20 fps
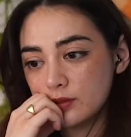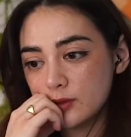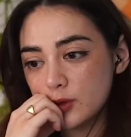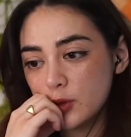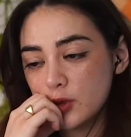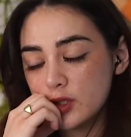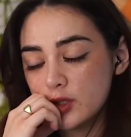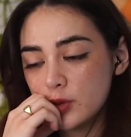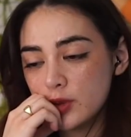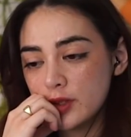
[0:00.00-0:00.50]
I
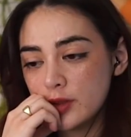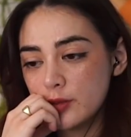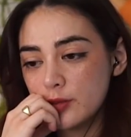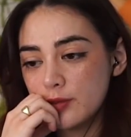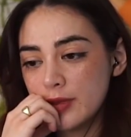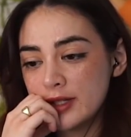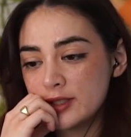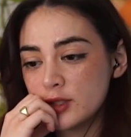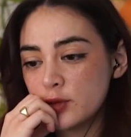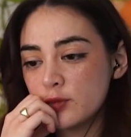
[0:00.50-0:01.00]
wonder what the
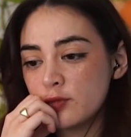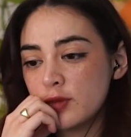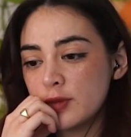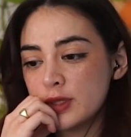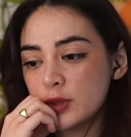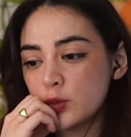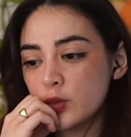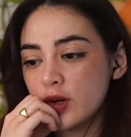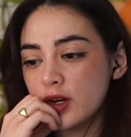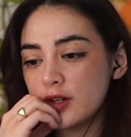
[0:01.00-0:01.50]
message from
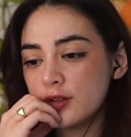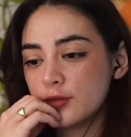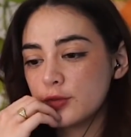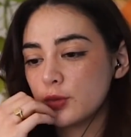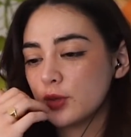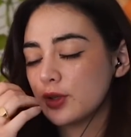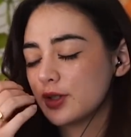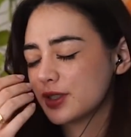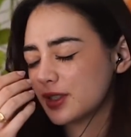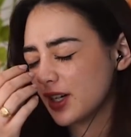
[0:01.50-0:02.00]
his wife
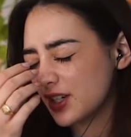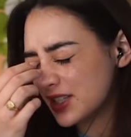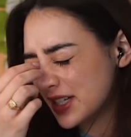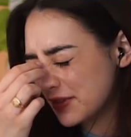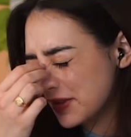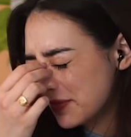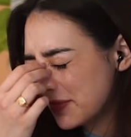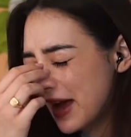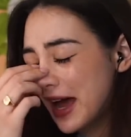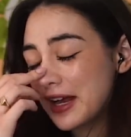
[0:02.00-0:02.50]
was. I just have
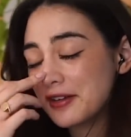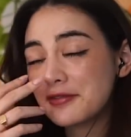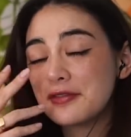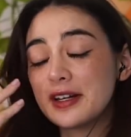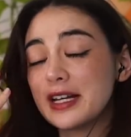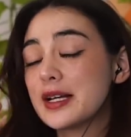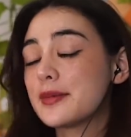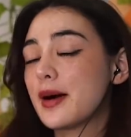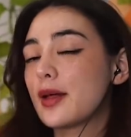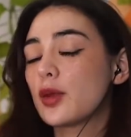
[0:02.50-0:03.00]
a bad
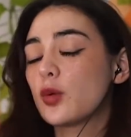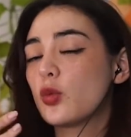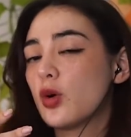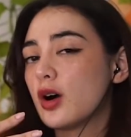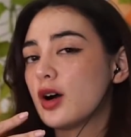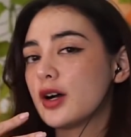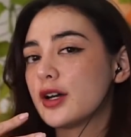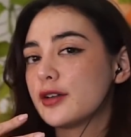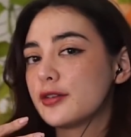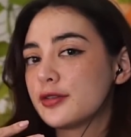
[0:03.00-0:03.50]
feeling about the
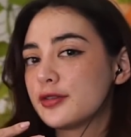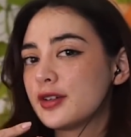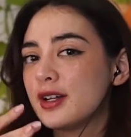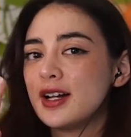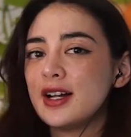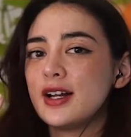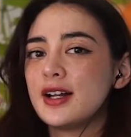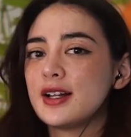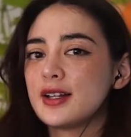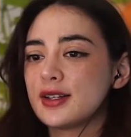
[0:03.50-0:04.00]
wife.
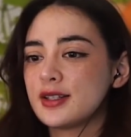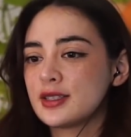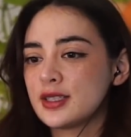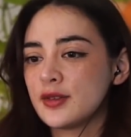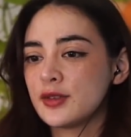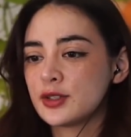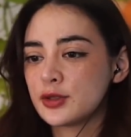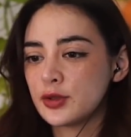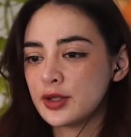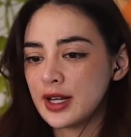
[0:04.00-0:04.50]
That
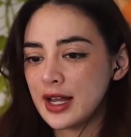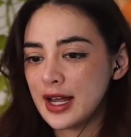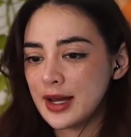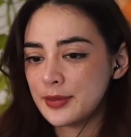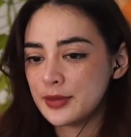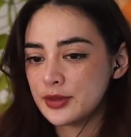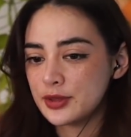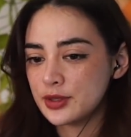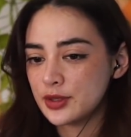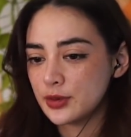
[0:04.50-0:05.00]
something's going to
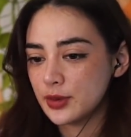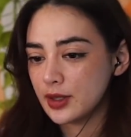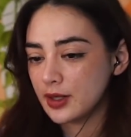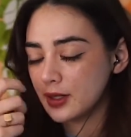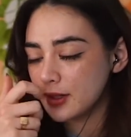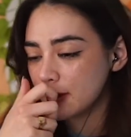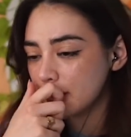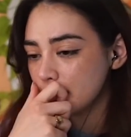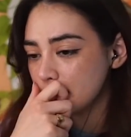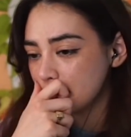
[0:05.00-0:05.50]
happen to
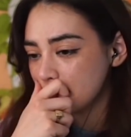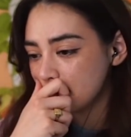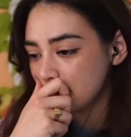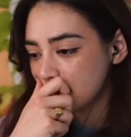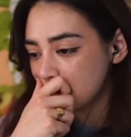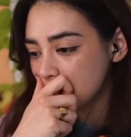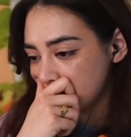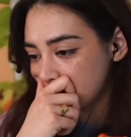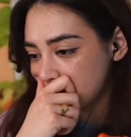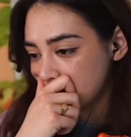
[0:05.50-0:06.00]
her.
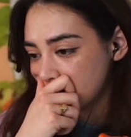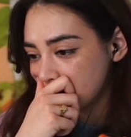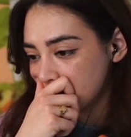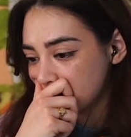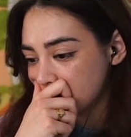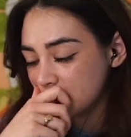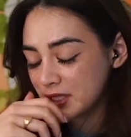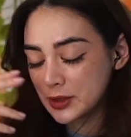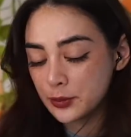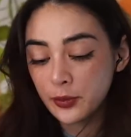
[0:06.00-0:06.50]

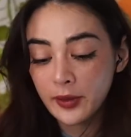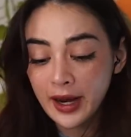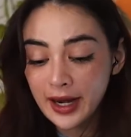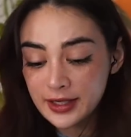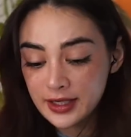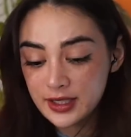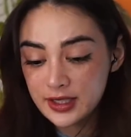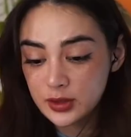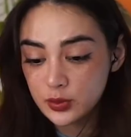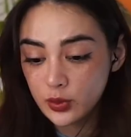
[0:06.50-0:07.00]
She's
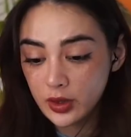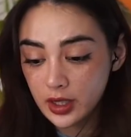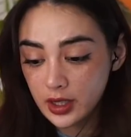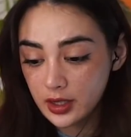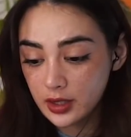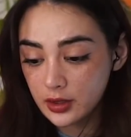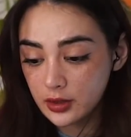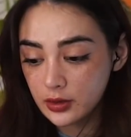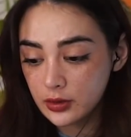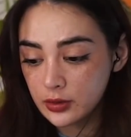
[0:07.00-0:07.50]
pregnant as
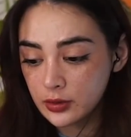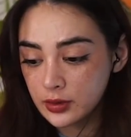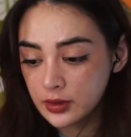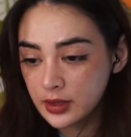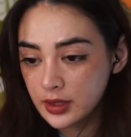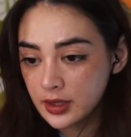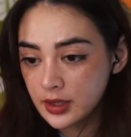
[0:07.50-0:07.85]
well.